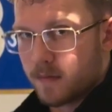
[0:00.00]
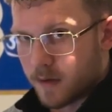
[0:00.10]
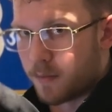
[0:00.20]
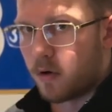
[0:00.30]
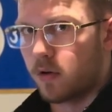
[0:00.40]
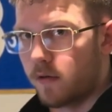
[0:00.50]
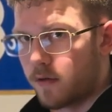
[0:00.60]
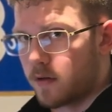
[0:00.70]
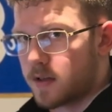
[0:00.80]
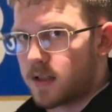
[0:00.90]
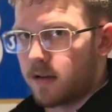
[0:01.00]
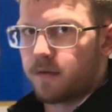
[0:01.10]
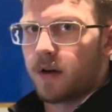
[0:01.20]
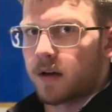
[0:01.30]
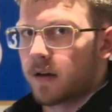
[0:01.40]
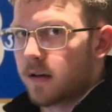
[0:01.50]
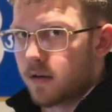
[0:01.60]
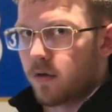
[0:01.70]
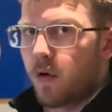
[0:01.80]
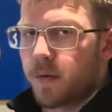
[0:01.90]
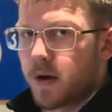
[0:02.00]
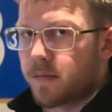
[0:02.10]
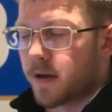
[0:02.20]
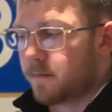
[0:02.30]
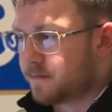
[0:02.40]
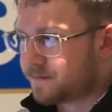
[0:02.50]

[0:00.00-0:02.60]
The pullovers to the fucking little open up thing.